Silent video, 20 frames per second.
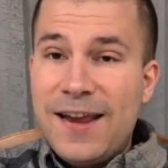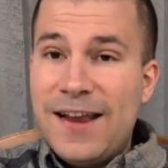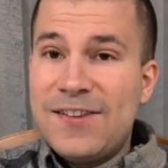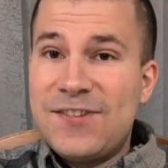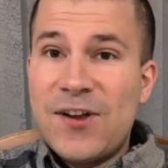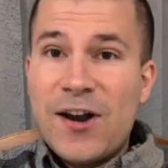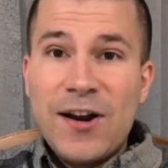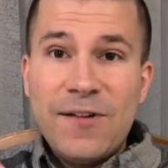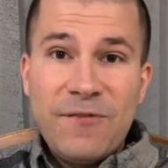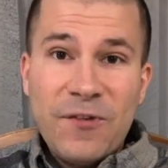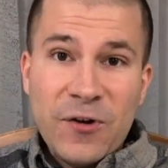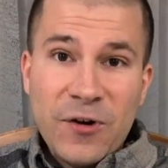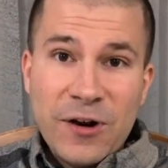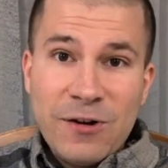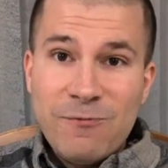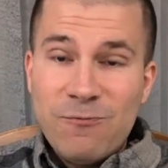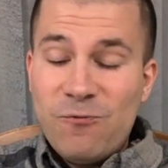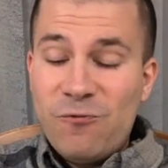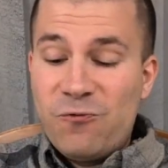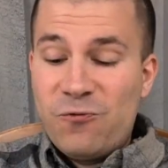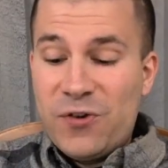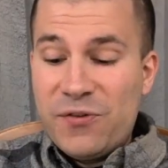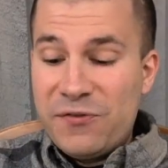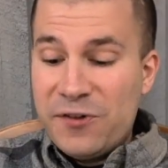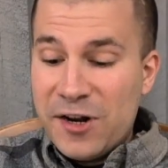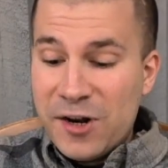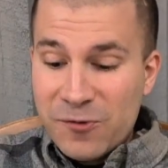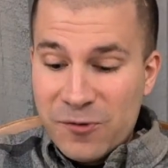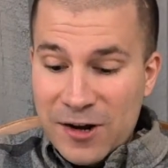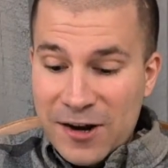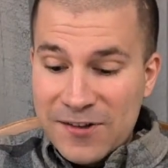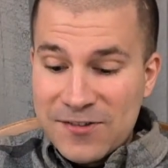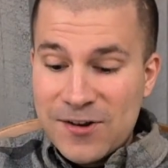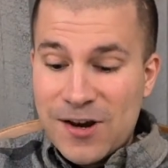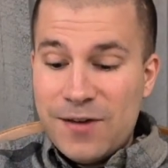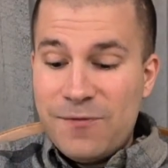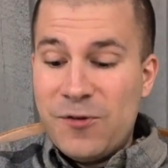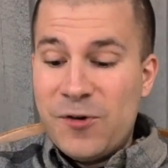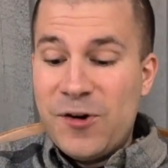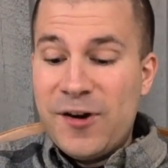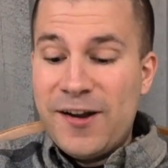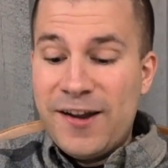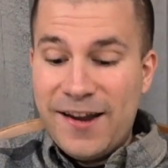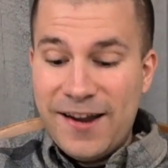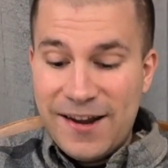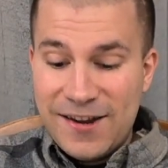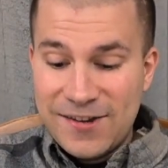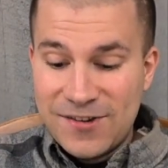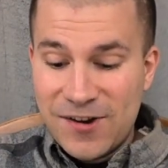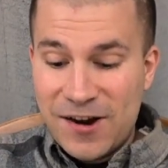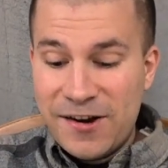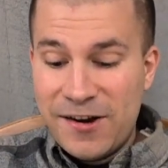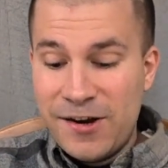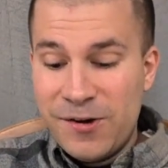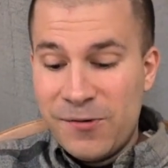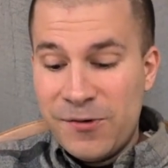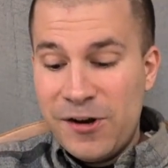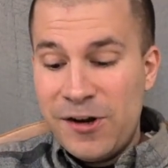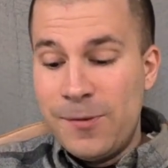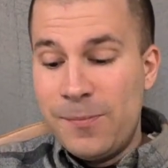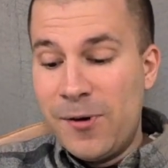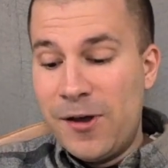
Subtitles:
It's not a very riveting read. It's not a very exciting read,